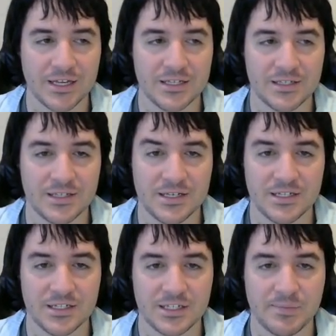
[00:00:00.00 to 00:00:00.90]
it's
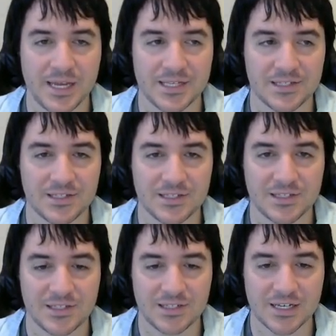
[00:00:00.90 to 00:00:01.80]
in space
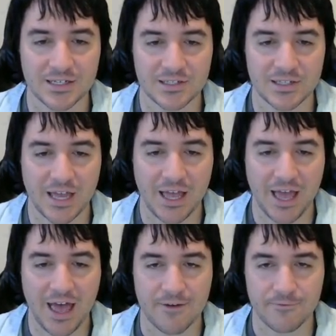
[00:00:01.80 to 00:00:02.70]

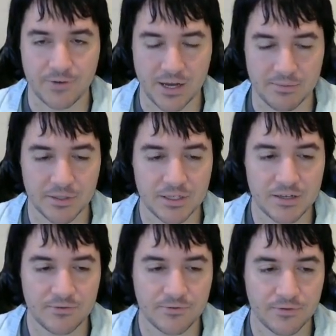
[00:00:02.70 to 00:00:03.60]
6F, I
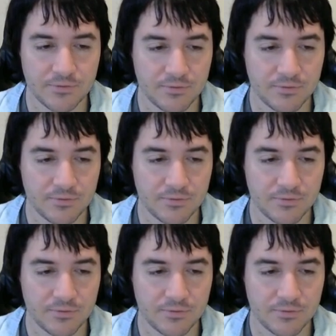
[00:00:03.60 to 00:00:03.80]
believe.